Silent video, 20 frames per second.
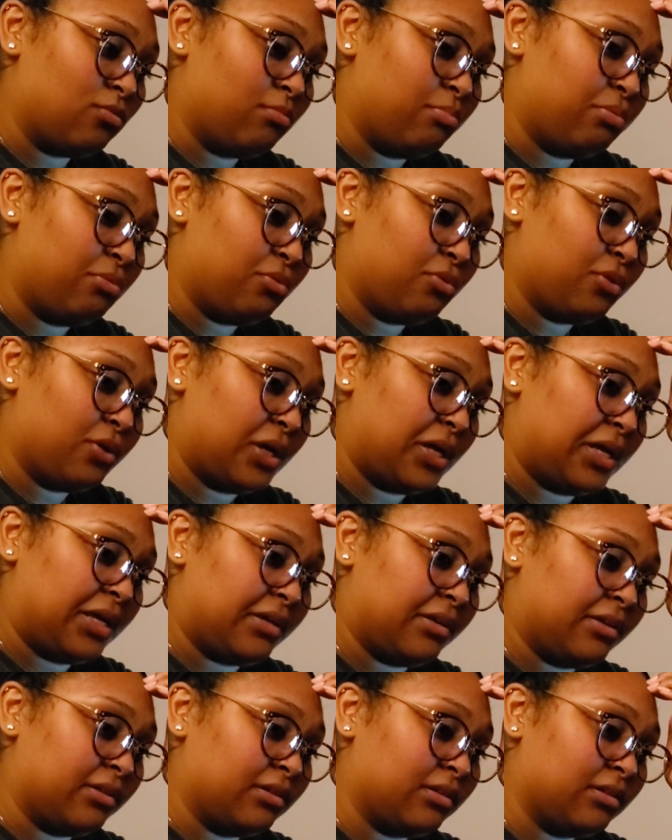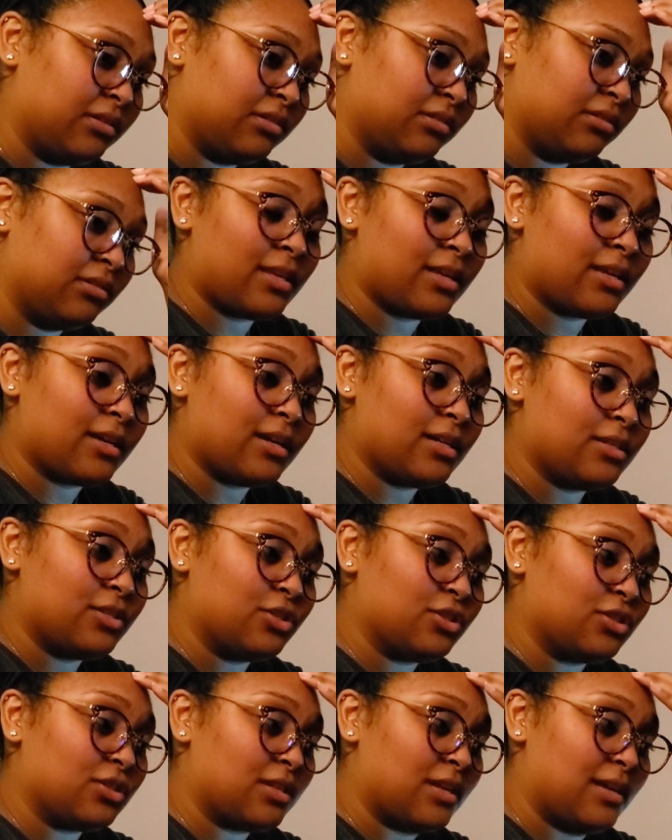boy. I think I
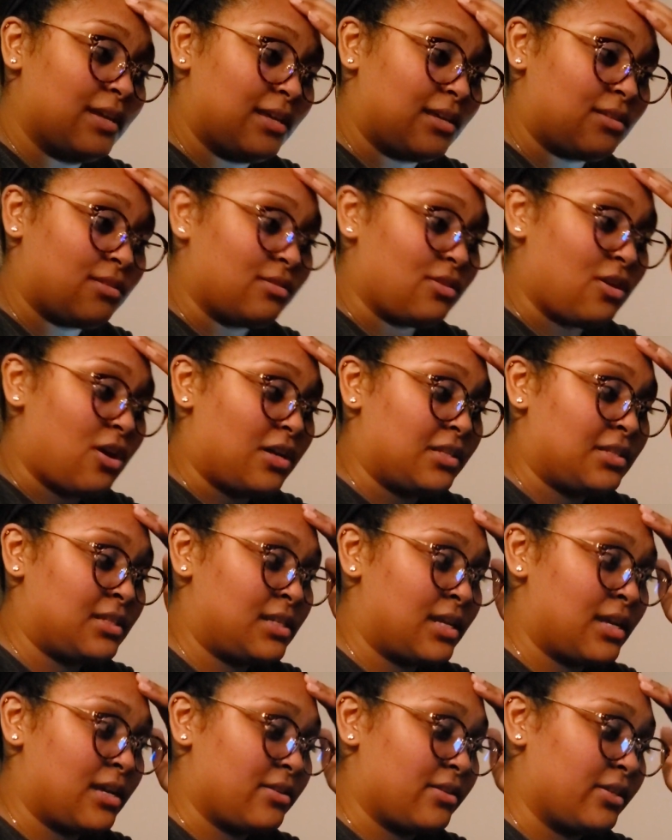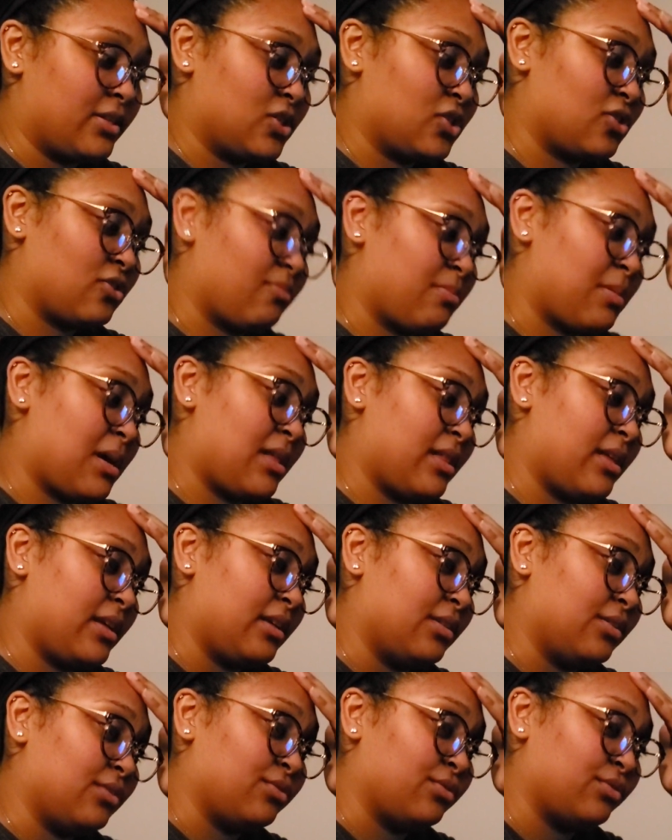just like lost 10 years of my
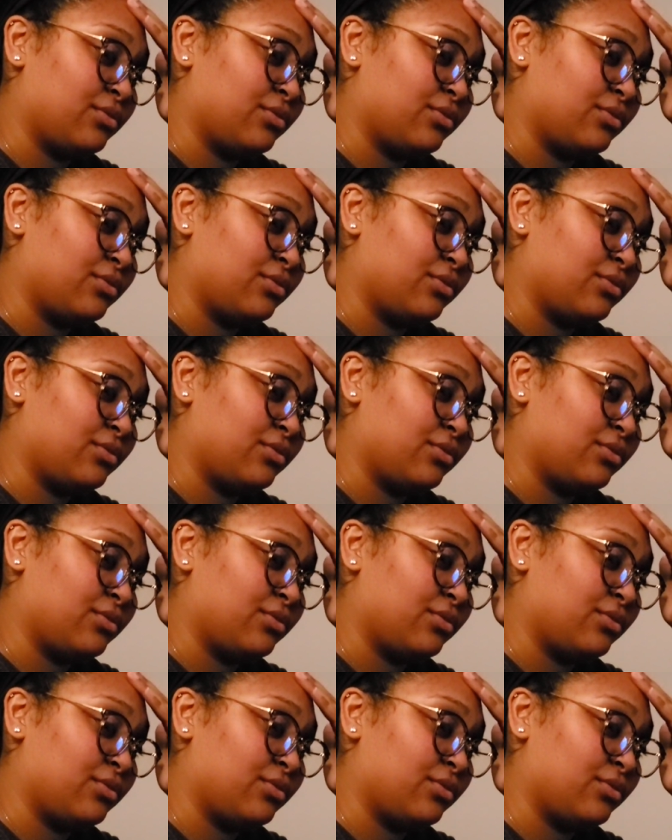life.